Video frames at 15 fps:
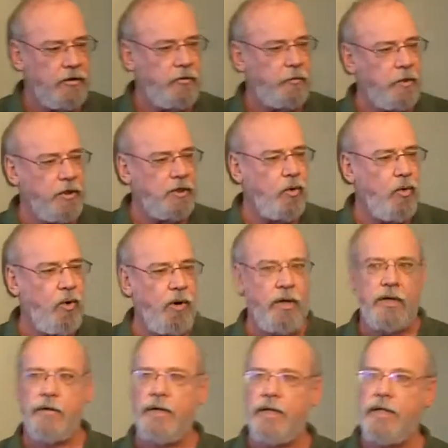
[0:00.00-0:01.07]
you put a
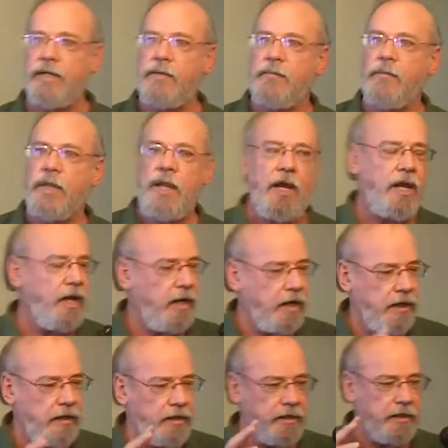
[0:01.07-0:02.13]
quarter in it,
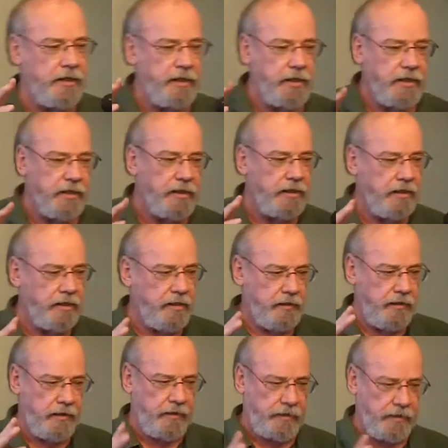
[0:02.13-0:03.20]
and
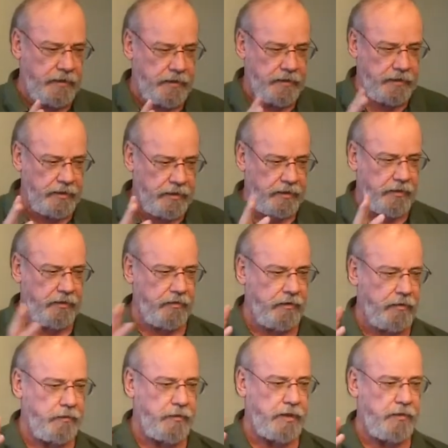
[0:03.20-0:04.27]

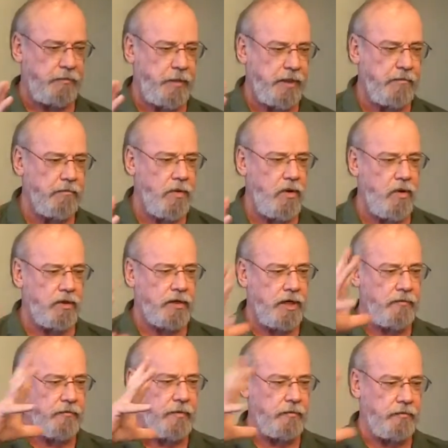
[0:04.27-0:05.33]
this big mold
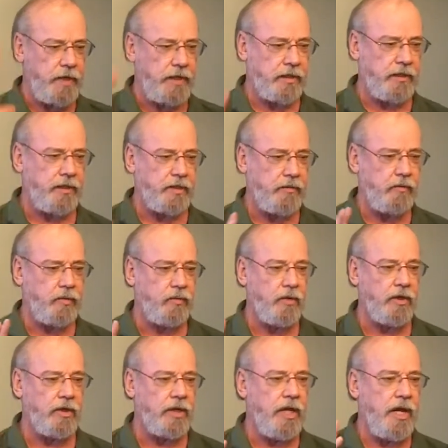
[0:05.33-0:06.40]
kind of mechanism would
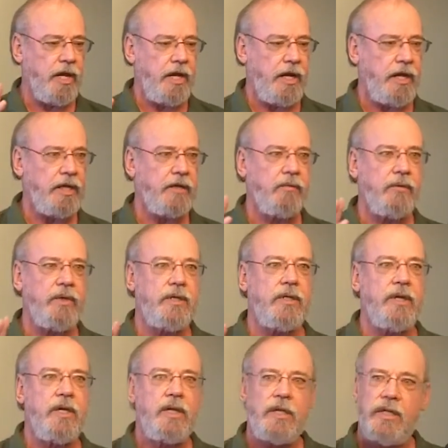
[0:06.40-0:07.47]
work, and it would